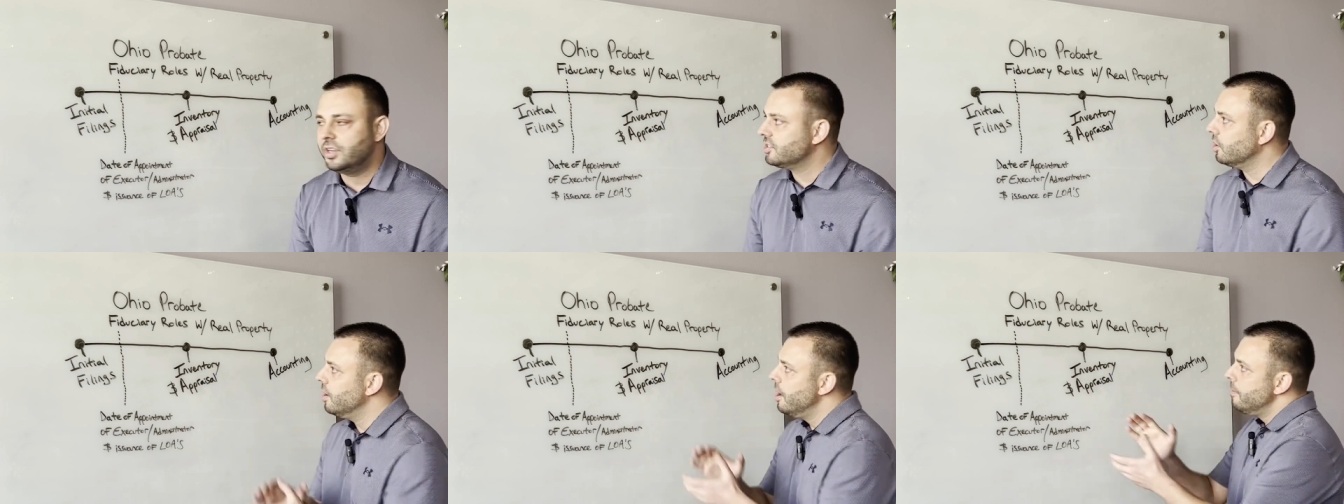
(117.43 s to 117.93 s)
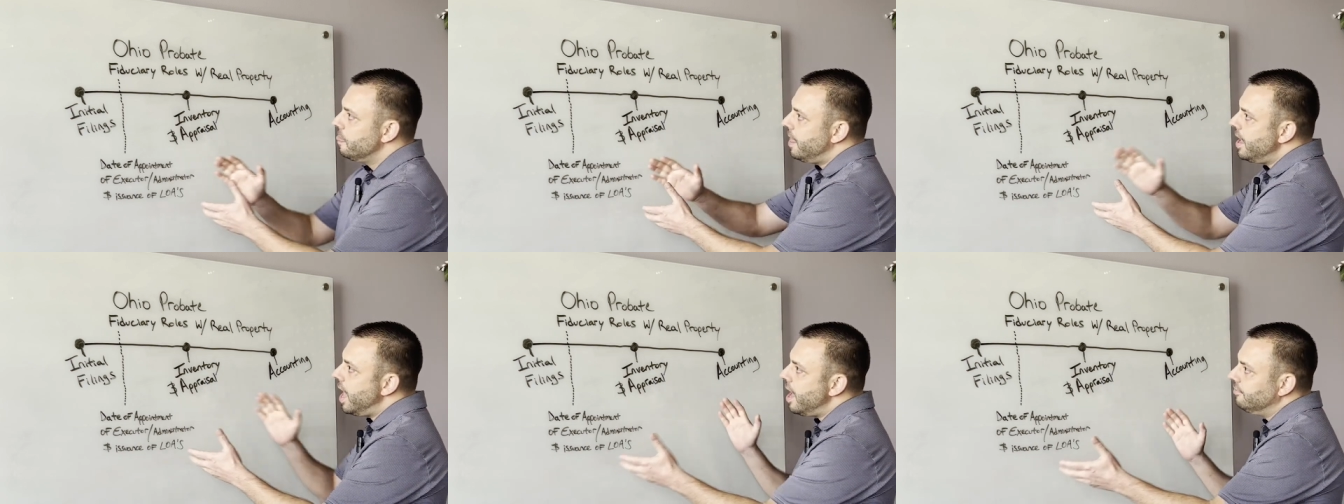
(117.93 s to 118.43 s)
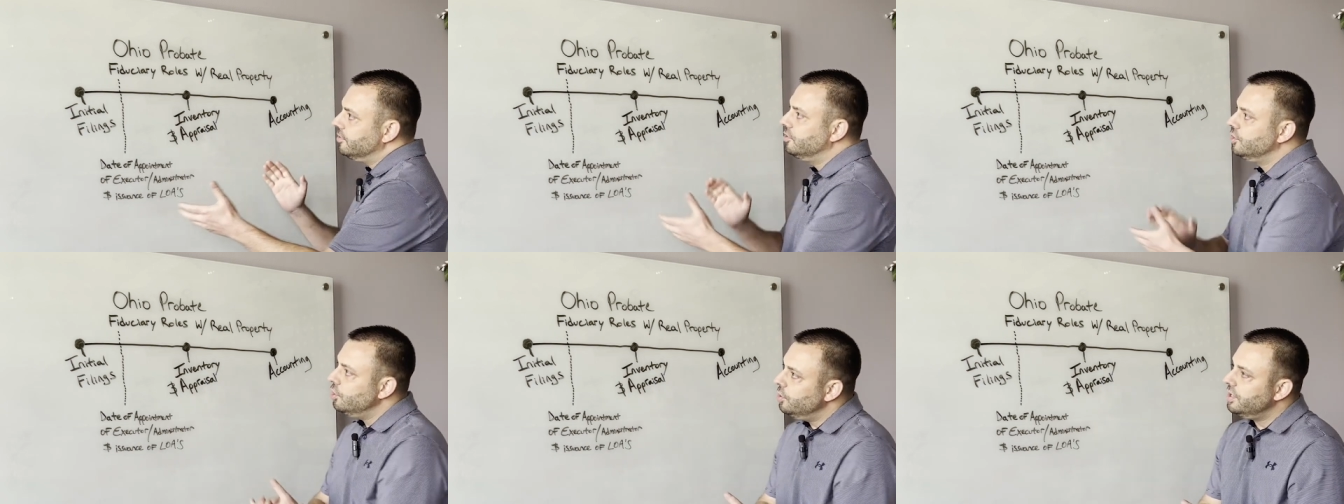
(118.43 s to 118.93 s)
So they have
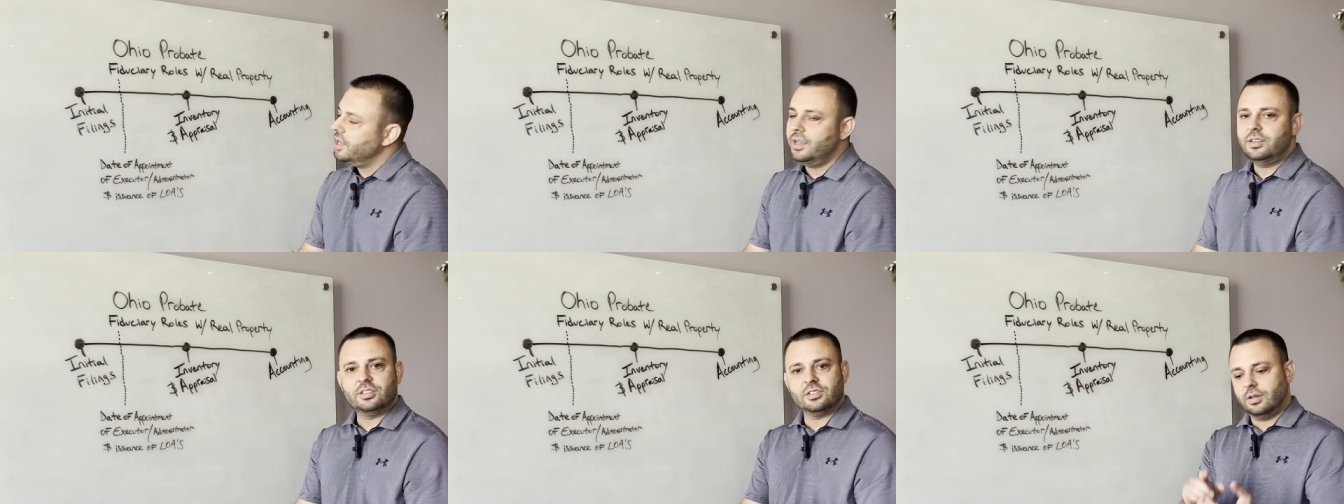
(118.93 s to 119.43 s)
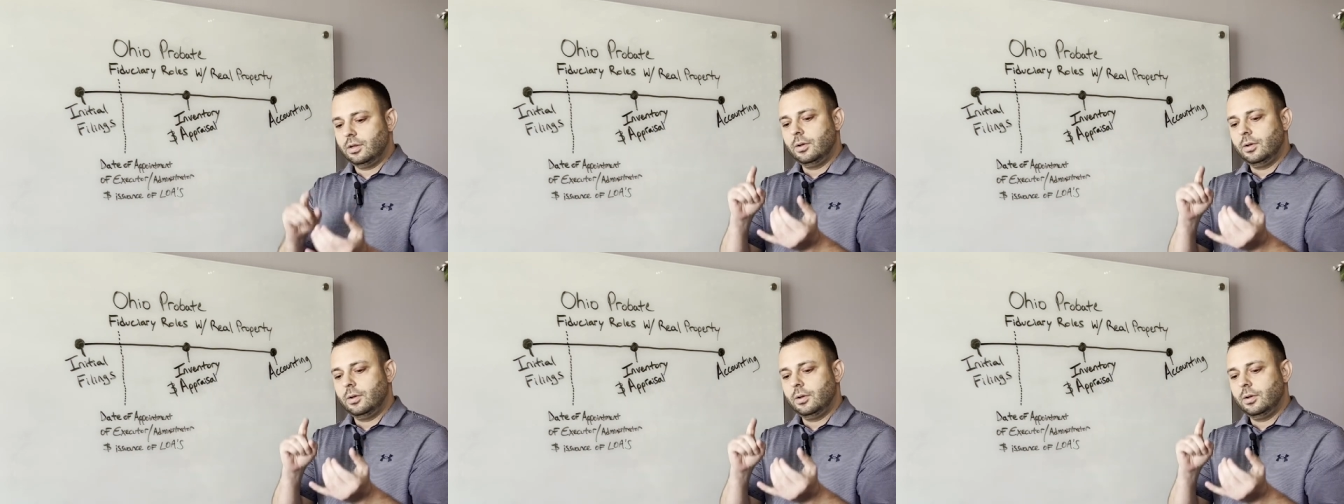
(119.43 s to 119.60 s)
duties,